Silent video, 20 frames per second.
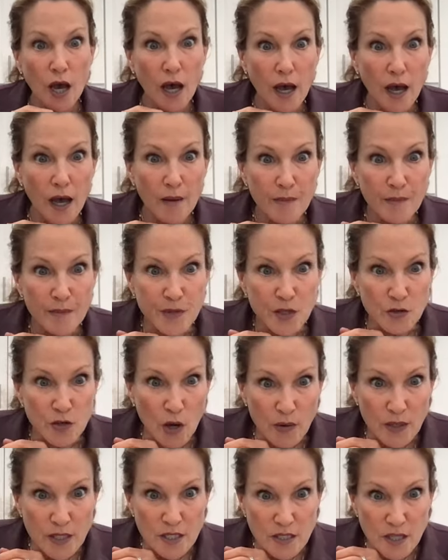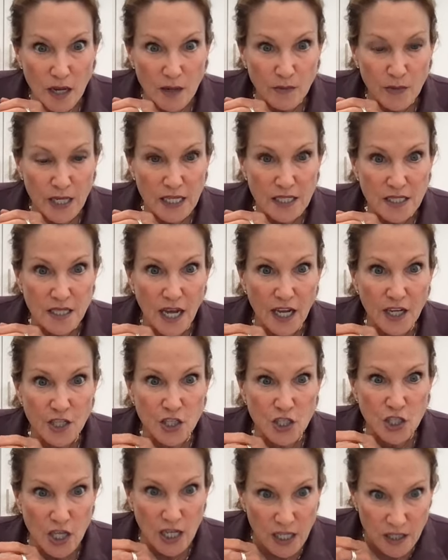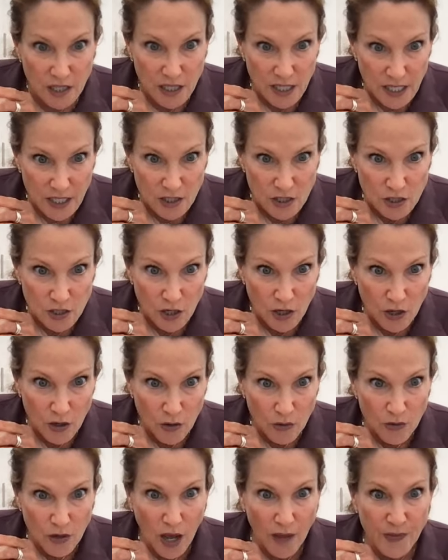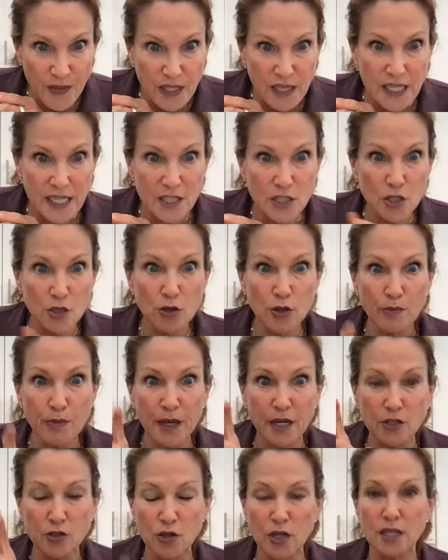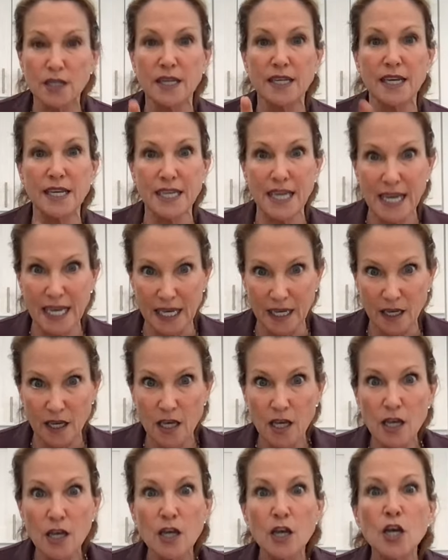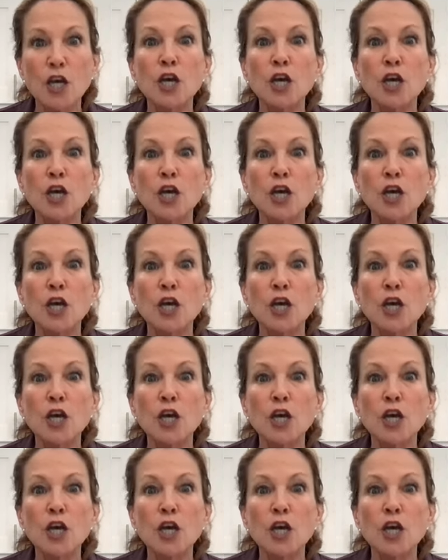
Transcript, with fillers: um, you know it's done when it's not jiggly, so not the clean toothpick trick like a cake.